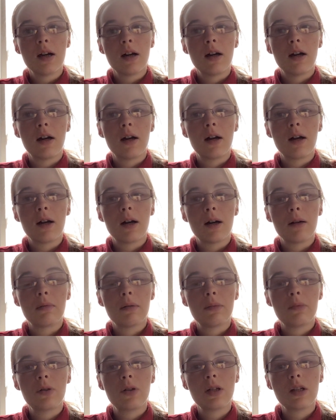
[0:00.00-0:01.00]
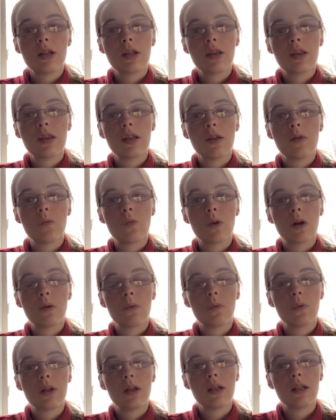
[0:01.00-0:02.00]
I'm trying to think what
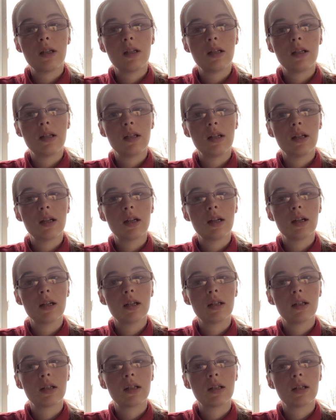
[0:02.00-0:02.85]
we did